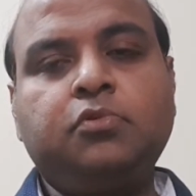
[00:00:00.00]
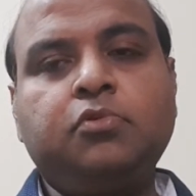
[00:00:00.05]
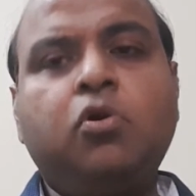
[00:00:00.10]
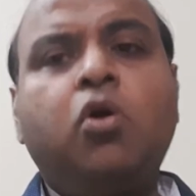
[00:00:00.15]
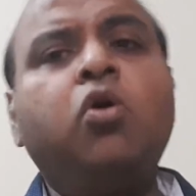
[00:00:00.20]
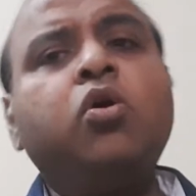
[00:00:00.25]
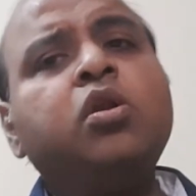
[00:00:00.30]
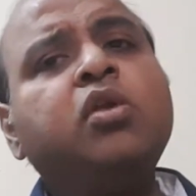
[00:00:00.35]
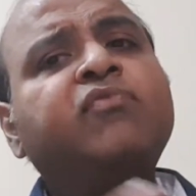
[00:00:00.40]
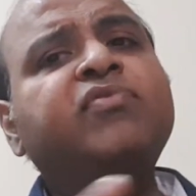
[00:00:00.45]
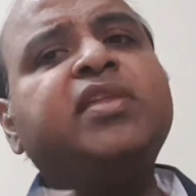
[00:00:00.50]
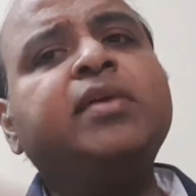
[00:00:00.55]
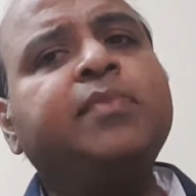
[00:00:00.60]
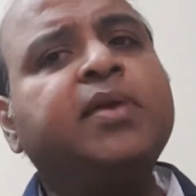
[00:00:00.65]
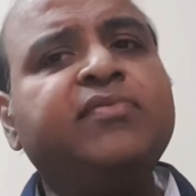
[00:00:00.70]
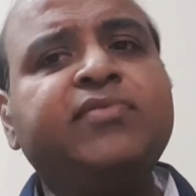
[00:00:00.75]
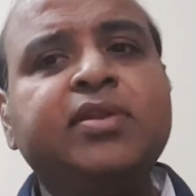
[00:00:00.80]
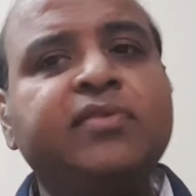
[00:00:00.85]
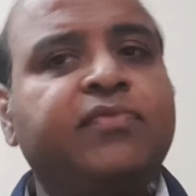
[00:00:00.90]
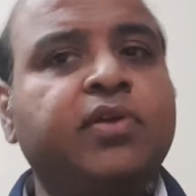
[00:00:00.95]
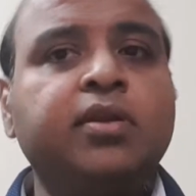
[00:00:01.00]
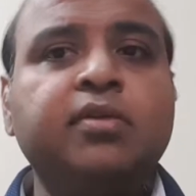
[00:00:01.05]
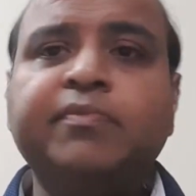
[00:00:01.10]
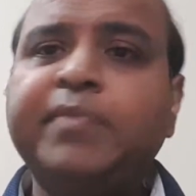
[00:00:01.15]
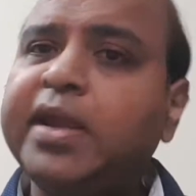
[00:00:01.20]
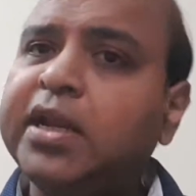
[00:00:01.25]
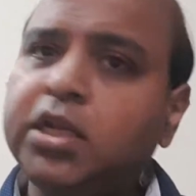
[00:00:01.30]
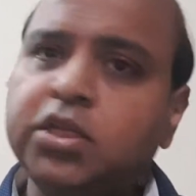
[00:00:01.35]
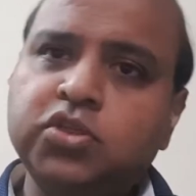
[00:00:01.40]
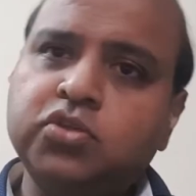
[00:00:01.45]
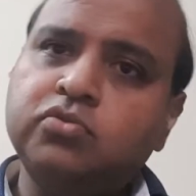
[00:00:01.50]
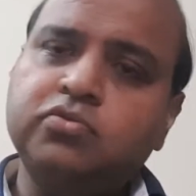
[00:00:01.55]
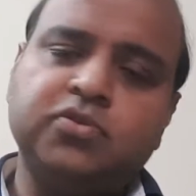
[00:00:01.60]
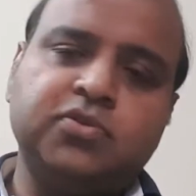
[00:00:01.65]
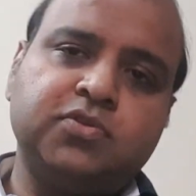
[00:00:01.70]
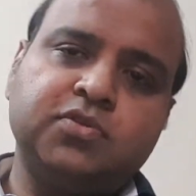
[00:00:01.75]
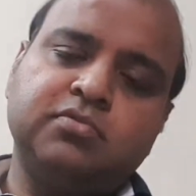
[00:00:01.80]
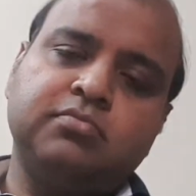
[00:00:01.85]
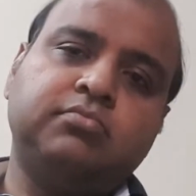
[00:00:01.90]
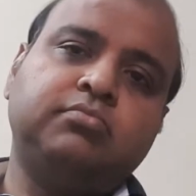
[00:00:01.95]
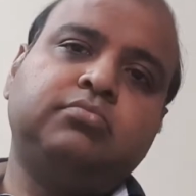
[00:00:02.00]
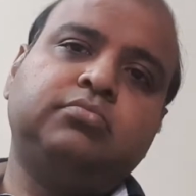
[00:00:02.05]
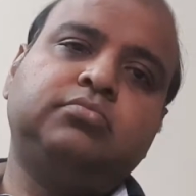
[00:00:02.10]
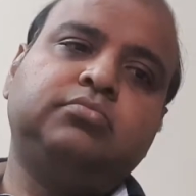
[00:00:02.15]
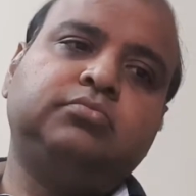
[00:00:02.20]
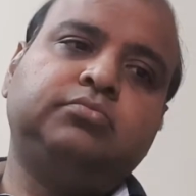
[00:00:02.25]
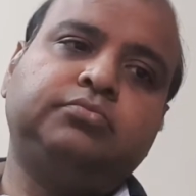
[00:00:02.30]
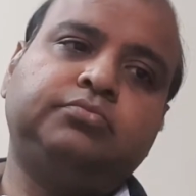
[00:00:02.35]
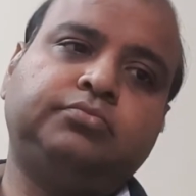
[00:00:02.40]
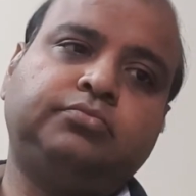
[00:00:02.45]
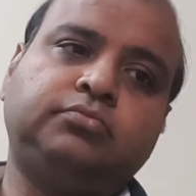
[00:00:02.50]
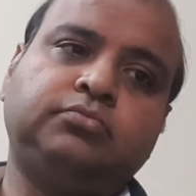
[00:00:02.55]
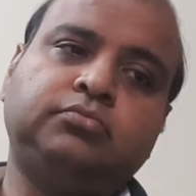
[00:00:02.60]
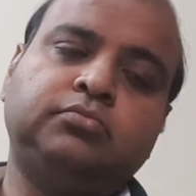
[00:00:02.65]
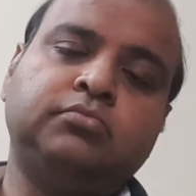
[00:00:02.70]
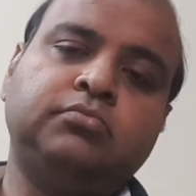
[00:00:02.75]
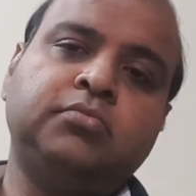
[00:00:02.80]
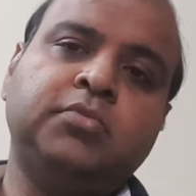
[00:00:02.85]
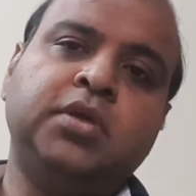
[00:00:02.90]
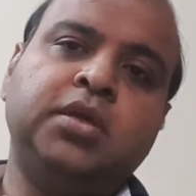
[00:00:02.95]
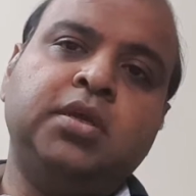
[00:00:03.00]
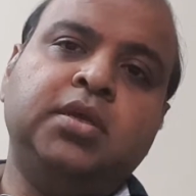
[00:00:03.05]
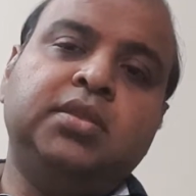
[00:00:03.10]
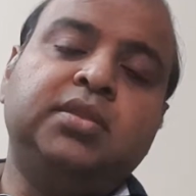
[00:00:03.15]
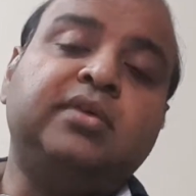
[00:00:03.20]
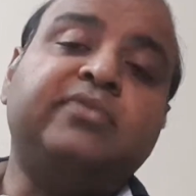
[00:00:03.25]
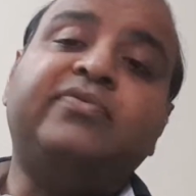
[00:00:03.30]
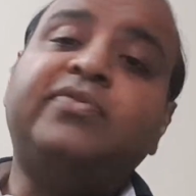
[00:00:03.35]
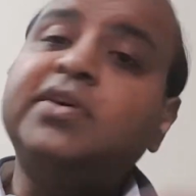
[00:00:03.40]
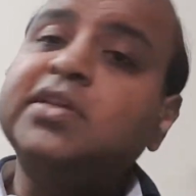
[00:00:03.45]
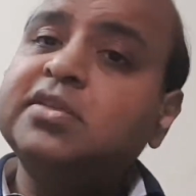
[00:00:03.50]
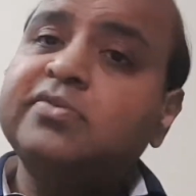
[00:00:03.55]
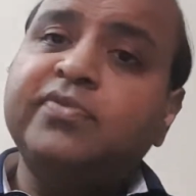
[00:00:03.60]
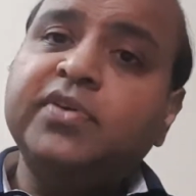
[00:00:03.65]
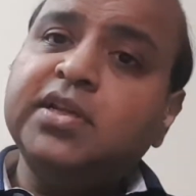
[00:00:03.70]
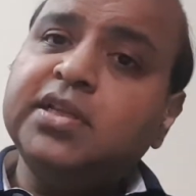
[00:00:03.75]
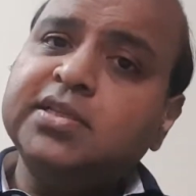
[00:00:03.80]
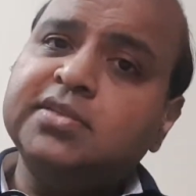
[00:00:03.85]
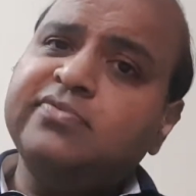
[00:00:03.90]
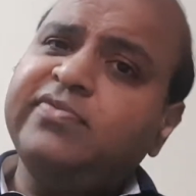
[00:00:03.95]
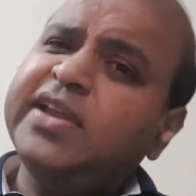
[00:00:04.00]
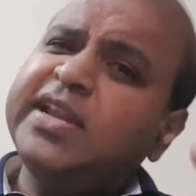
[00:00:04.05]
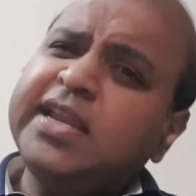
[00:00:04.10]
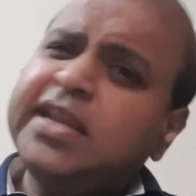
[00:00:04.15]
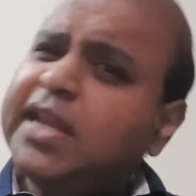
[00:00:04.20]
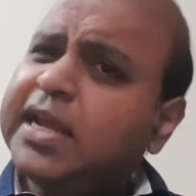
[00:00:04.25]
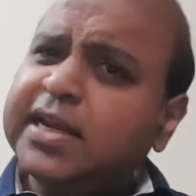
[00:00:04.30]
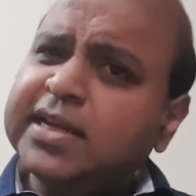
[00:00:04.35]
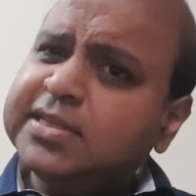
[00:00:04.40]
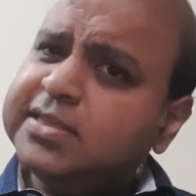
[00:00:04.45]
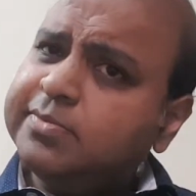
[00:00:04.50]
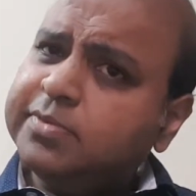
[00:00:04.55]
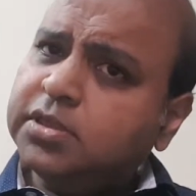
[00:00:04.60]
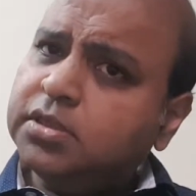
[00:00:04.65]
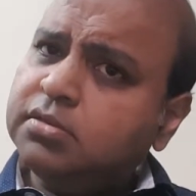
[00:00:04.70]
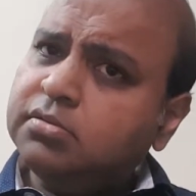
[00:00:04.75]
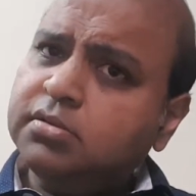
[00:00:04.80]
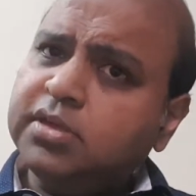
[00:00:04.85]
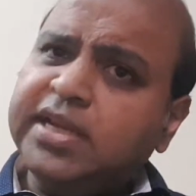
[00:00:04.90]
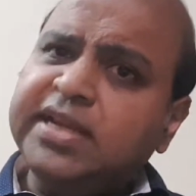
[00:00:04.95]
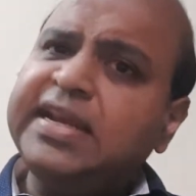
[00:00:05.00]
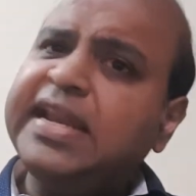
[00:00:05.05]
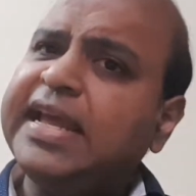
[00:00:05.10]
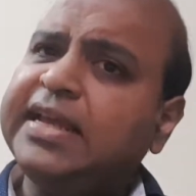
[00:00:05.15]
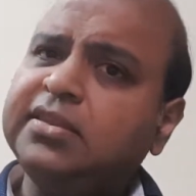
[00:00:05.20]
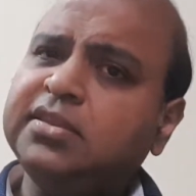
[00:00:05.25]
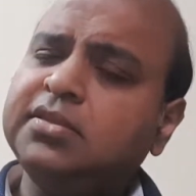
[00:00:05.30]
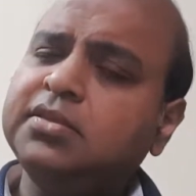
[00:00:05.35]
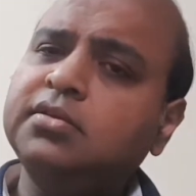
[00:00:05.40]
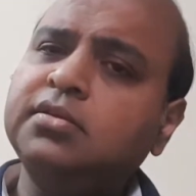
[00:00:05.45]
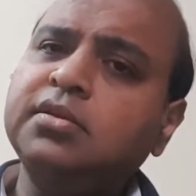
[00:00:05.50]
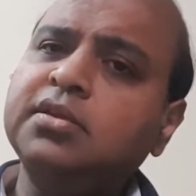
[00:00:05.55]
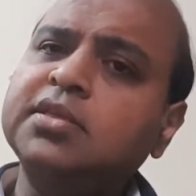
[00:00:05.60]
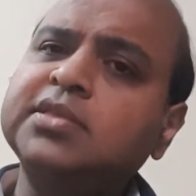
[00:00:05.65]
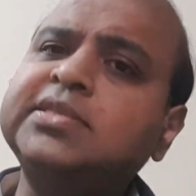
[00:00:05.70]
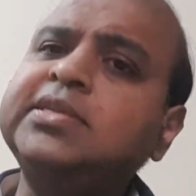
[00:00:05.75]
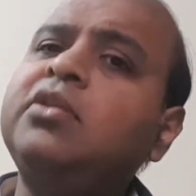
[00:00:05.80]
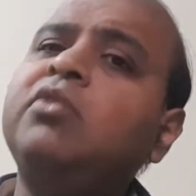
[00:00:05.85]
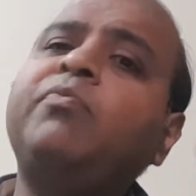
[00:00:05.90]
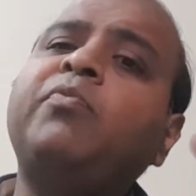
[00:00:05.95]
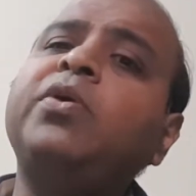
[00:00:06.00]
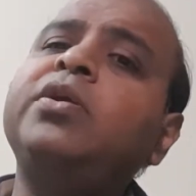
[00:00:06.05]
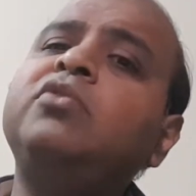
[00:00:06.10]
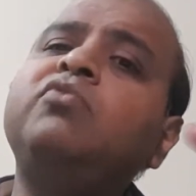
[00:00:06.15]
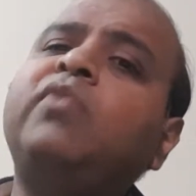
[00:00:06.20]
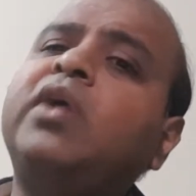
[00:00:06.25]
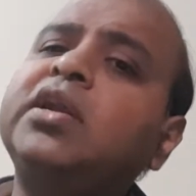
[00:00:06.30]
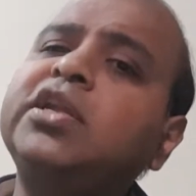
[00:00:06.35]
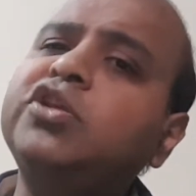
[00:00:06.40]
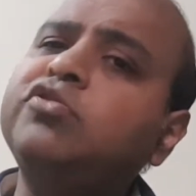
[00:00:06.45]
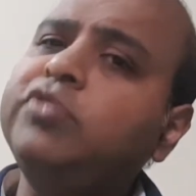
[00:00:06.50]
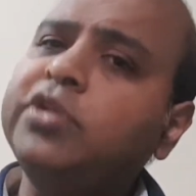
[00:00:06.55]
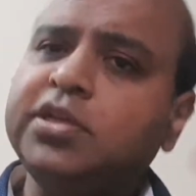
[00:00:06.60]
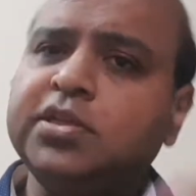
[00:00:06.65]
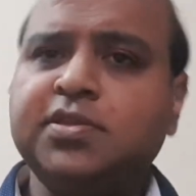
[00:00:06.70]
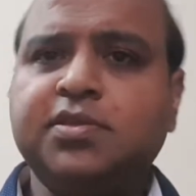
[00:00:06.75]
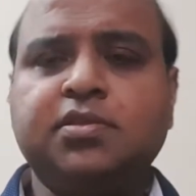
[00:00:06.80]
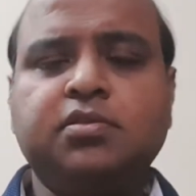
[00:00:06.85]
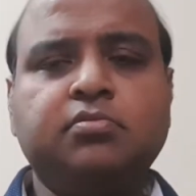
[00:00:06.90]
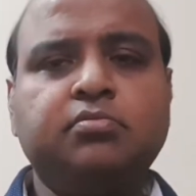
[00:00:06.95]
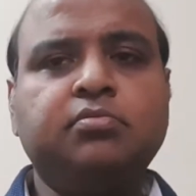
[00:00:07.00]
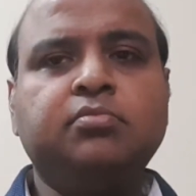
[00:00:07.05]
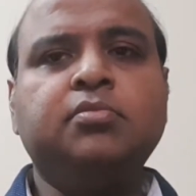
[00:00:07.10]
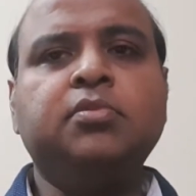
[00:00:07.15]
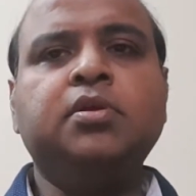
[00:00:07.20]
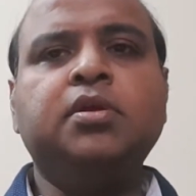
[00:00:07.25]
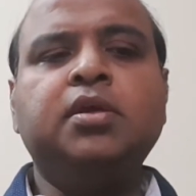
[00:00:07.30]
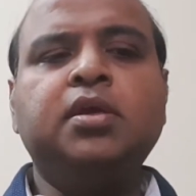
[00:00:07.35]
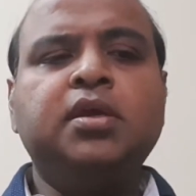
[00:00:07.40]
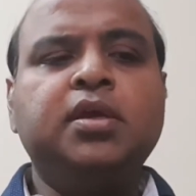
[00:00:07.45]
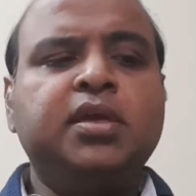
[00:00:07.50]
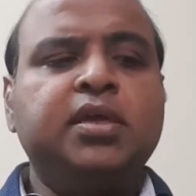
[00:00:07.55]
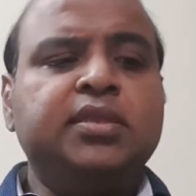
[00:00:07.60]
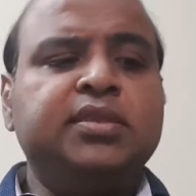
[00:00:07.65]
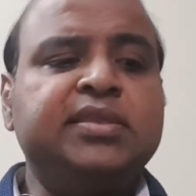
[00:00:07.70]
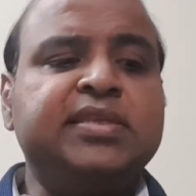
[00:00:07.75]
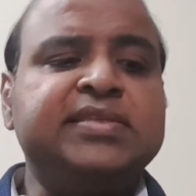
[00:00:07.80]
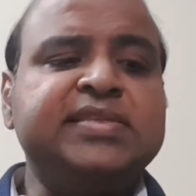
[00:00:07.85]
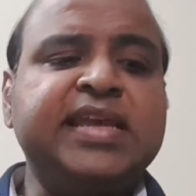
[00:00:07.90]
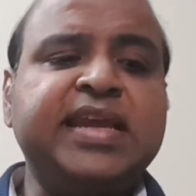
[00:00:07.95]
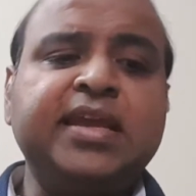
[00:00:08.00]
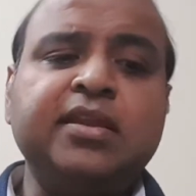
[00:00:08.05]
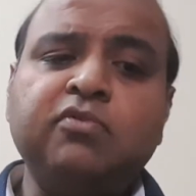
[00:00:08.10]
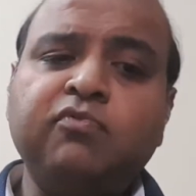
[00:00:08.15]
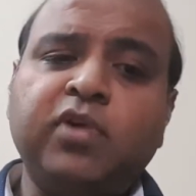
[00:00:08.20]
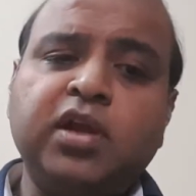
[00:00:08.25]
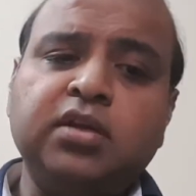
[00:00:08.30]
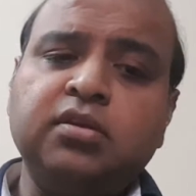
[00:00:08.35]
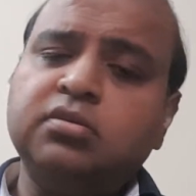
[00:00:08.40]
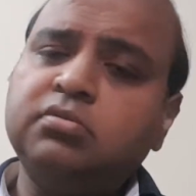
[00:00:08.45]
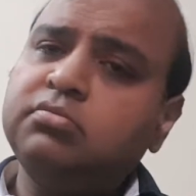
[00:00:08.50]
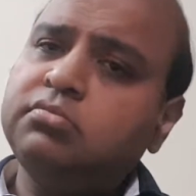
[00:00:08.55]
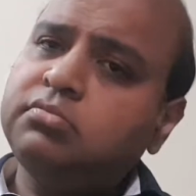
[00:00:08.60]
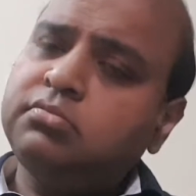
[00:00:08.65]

All of them have different magnitudes. The first one is very negligible in length, 0.1 units. The second one